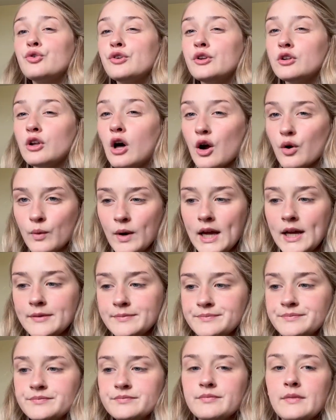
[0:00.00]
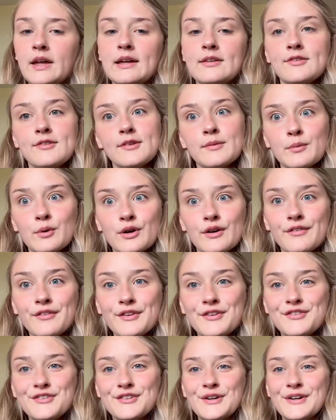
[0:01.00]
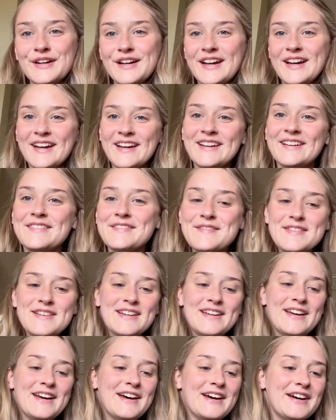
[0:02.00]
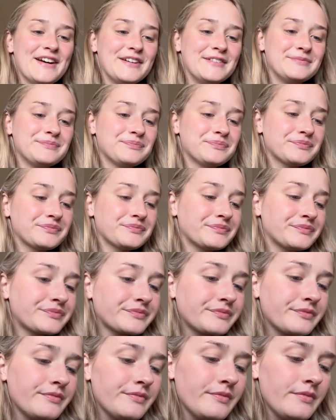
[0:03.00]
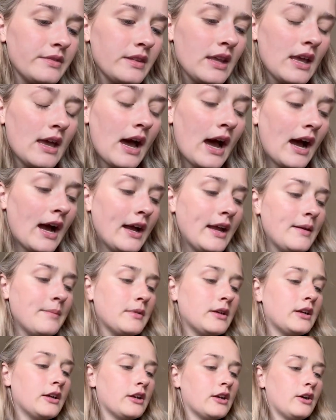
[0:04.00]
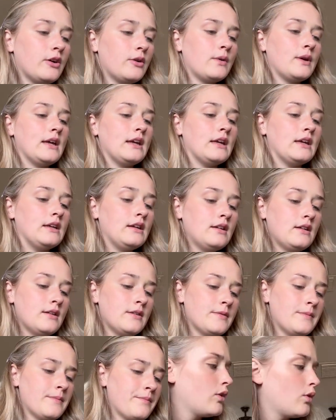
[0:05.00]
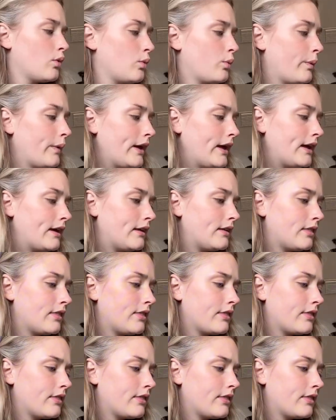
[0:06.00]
long way. That's the moral of the story. I am gonna go in with